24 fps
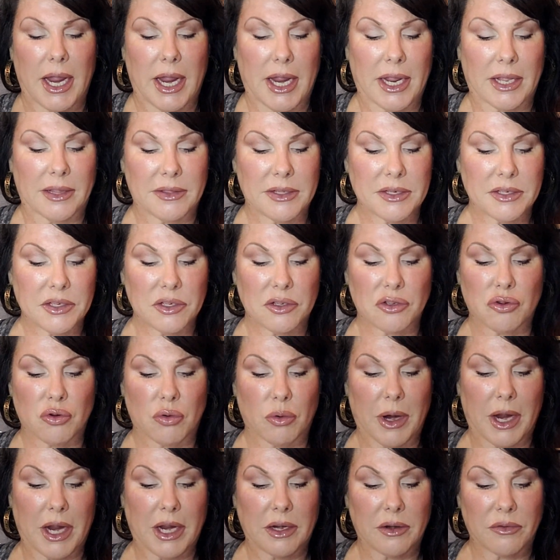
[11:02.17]
And this is
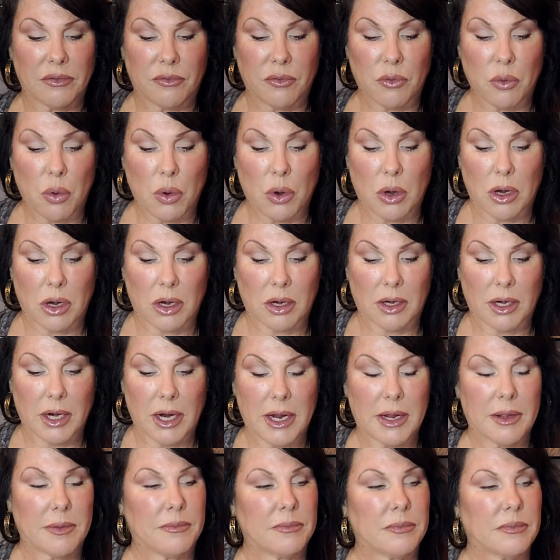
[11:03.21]
great for
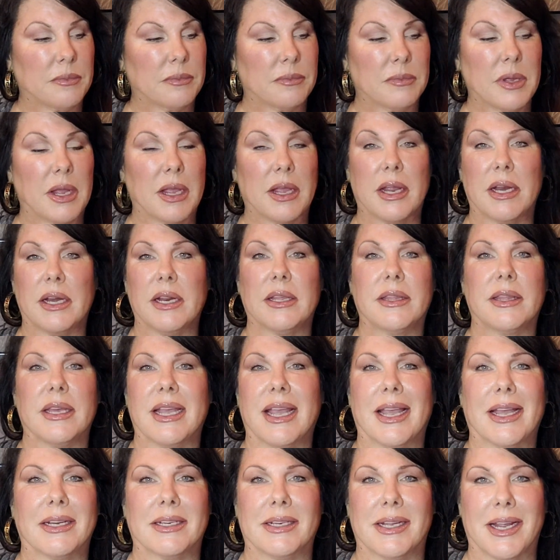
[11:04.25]

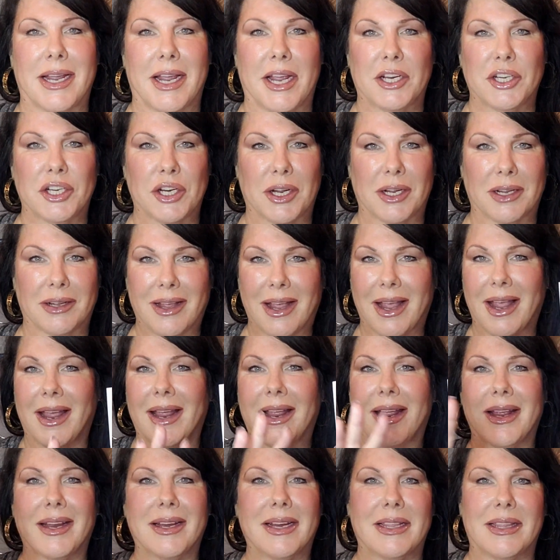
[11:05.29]
anything anti-aging.
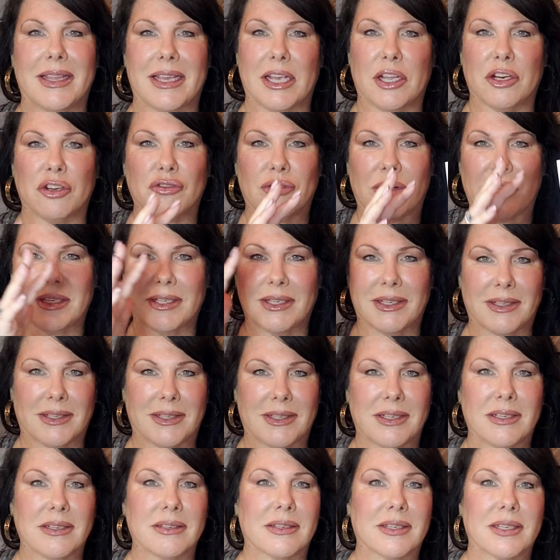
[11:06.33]
Anything.
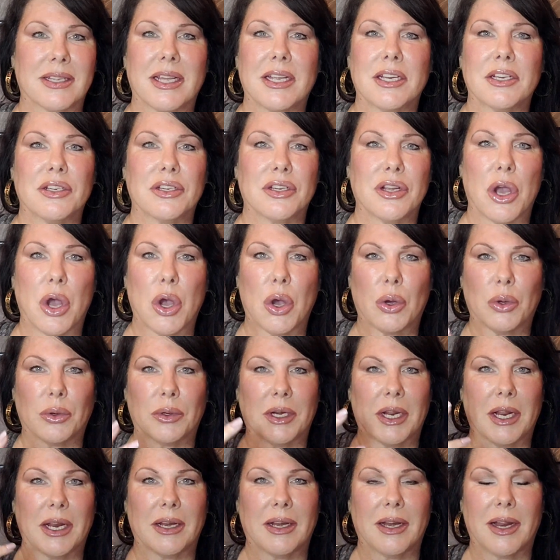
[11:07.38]
Addresses skin tone
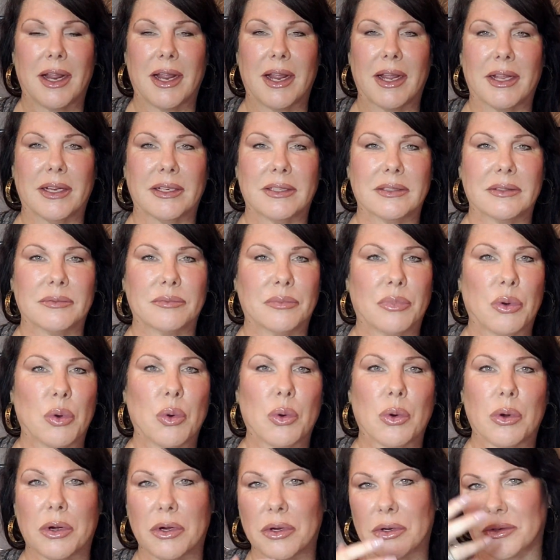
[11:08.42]
and
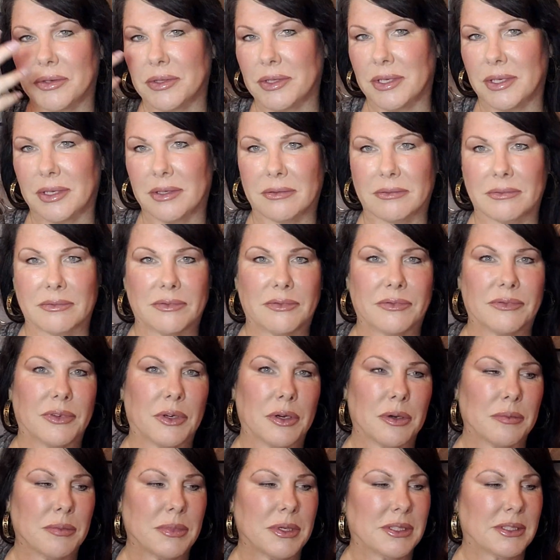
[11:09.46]
pores and
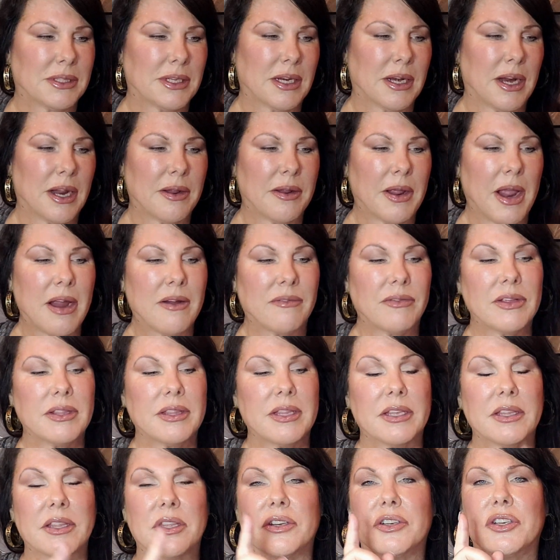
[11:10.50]
firmness and
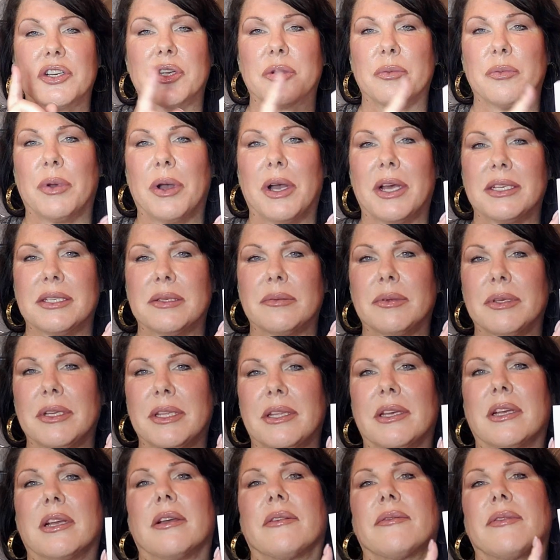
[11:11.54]
everything that you can possibly
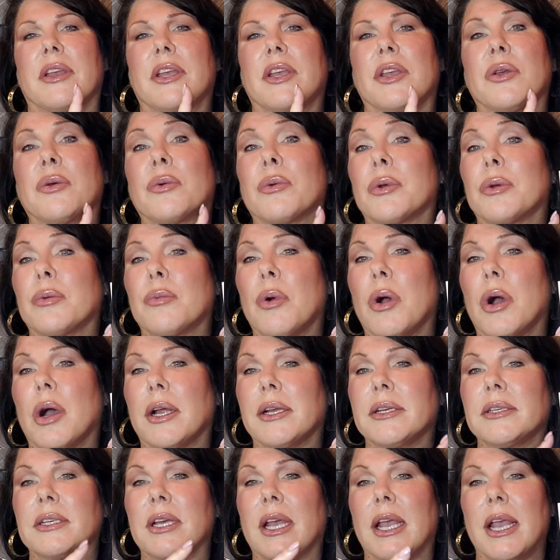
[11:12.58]
think of that you would
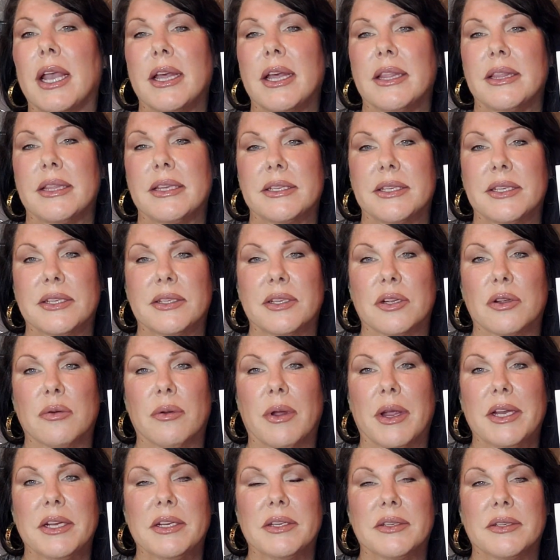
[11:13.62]
want. This is a
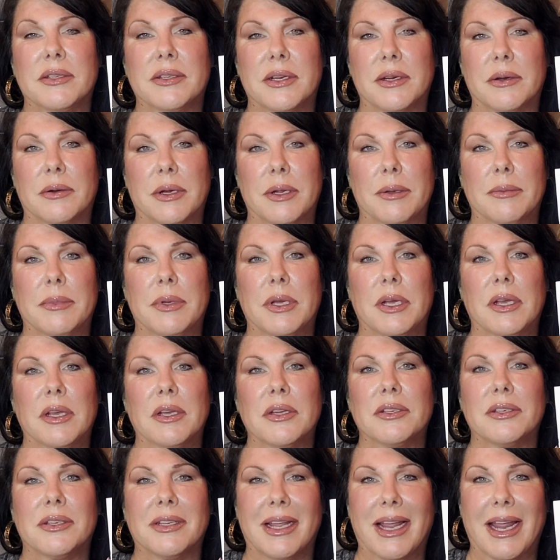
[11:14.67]
great serum
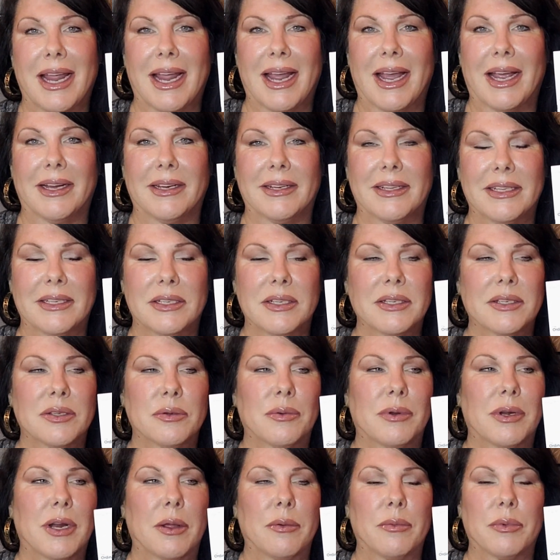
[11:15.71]
to add. This is
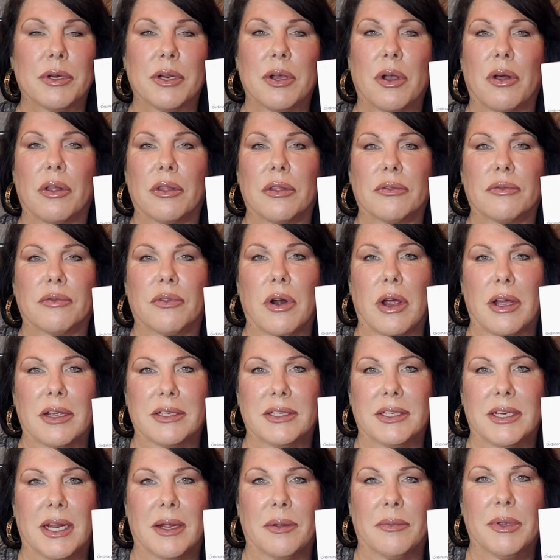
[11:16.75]
what I would call the
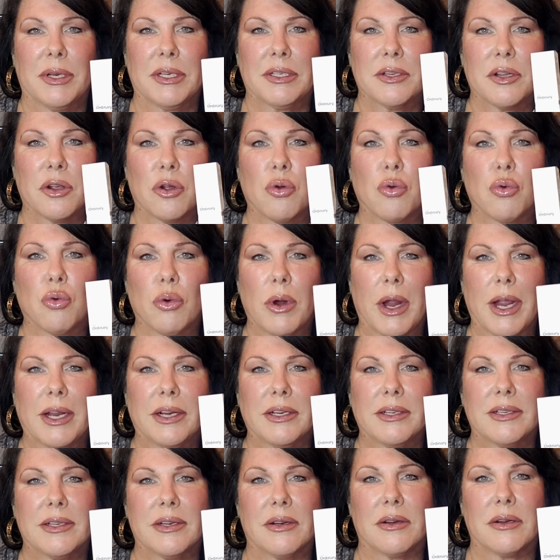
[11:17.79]
frosting, but it's a great
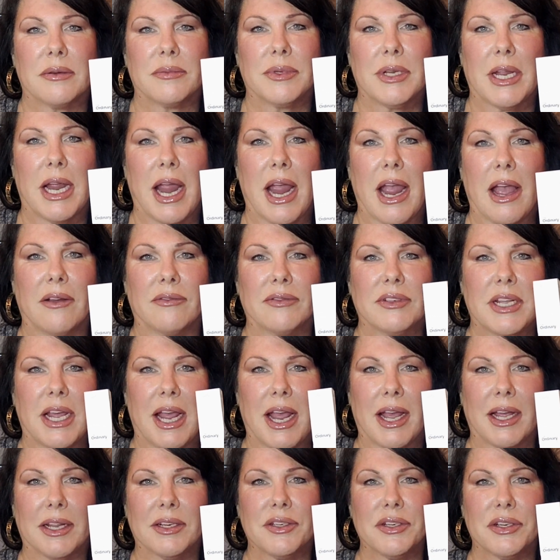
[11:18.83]
serum to have to
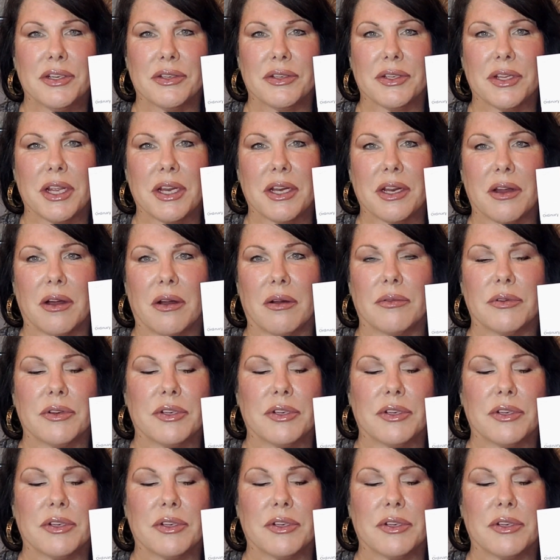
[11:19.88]
add to your skincare